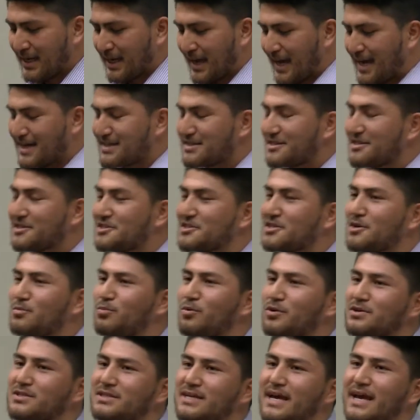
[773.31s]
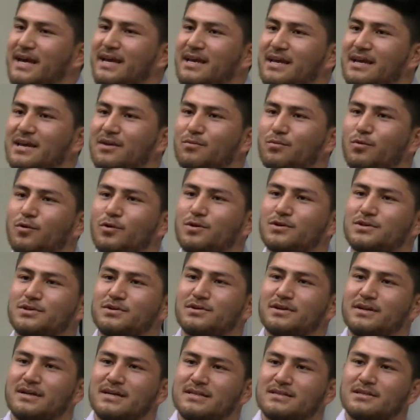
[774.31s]
as the ship was taking in
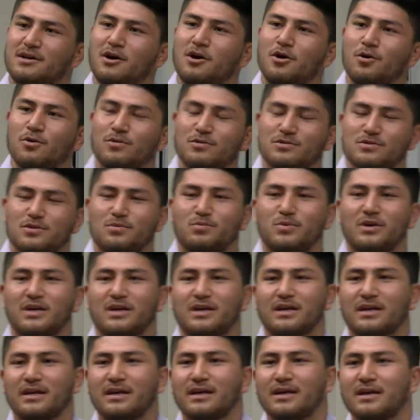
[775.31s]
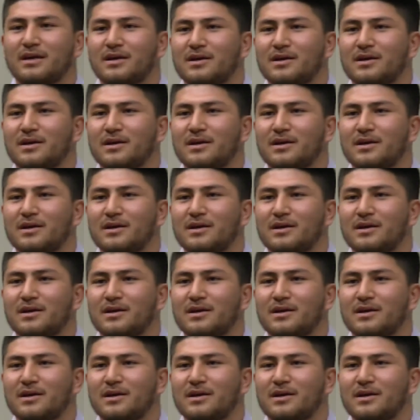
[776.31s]
water and as holes were being